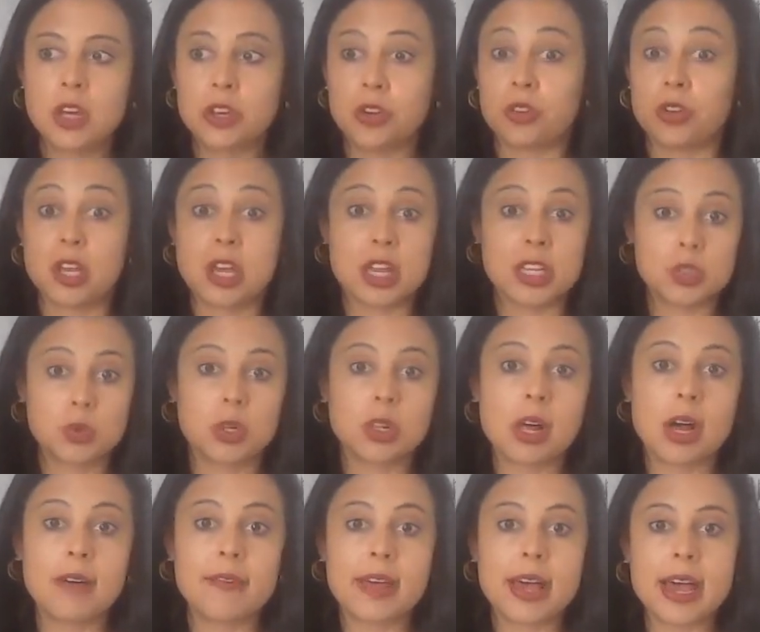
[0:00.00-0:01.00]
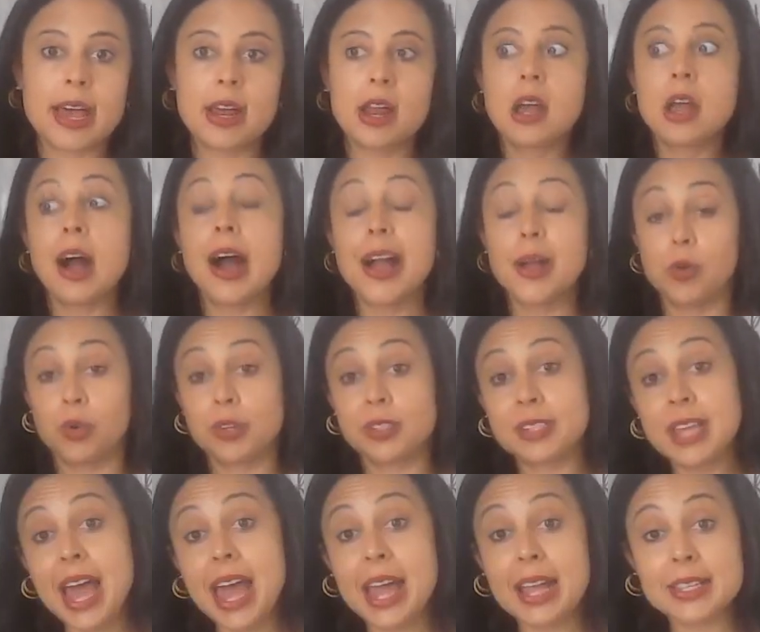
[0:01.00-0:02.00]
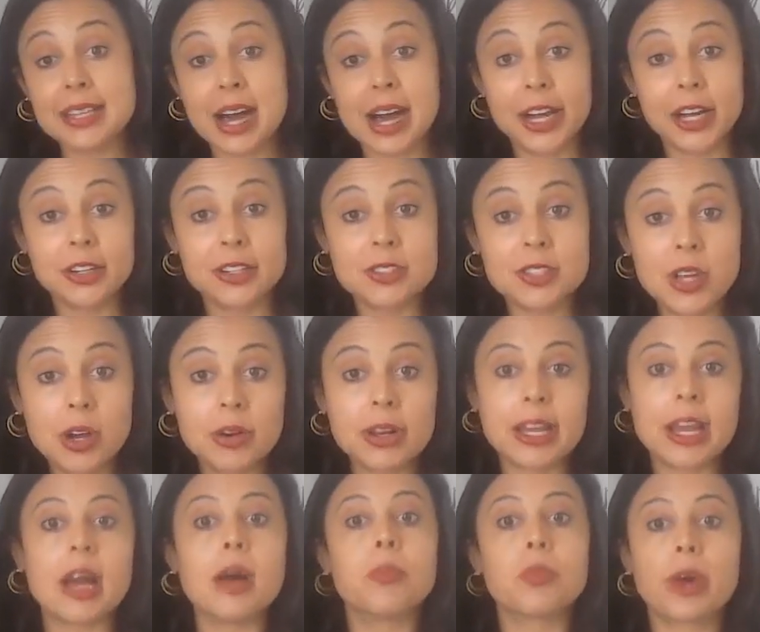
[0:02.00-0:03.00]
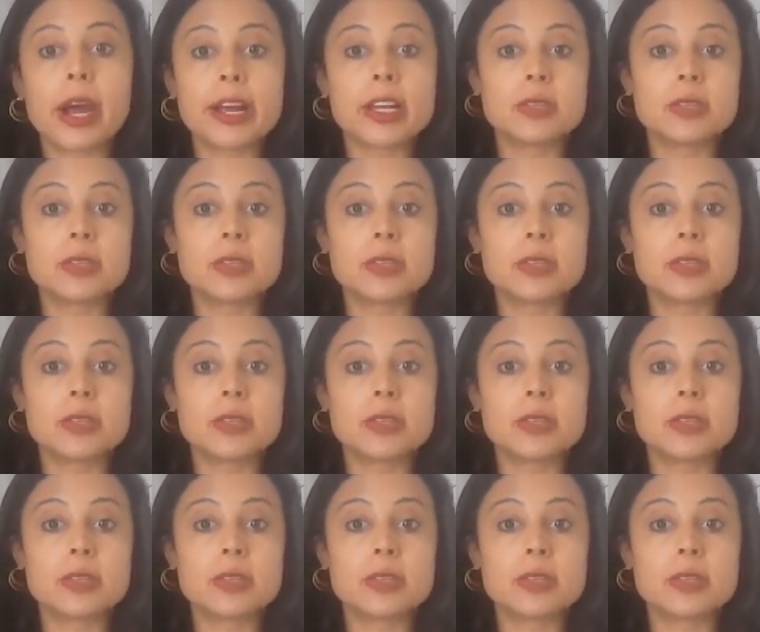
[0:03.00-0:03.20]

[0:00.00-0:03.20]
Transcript: Your kids will love it. I will say it's higher in sodium, right?